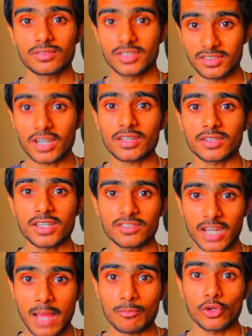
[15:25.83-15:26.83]
these are the things
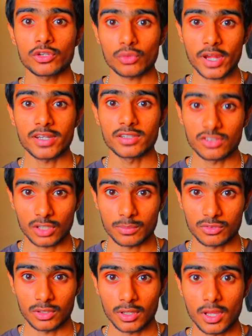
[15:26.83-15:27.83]
that I'm going to write in
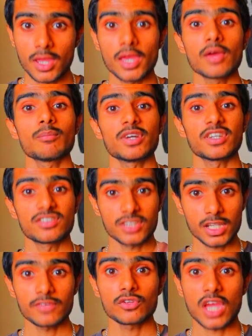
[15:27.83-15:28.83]
description. But still,
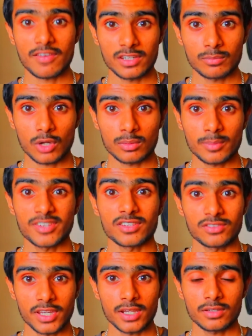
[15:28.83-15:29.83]
if you have any problem, as I
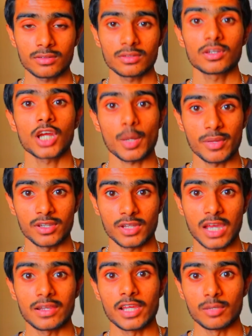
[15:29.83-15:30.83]
said, comment,
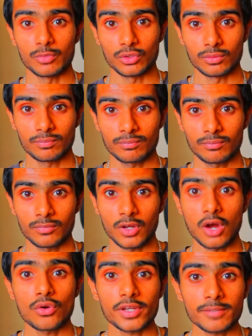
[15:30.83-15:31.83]
I'll help you.
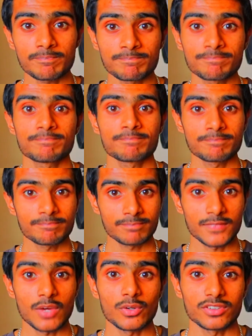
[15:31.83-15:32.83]
Okay,
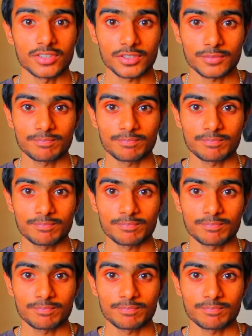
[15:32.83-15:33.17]
that was it.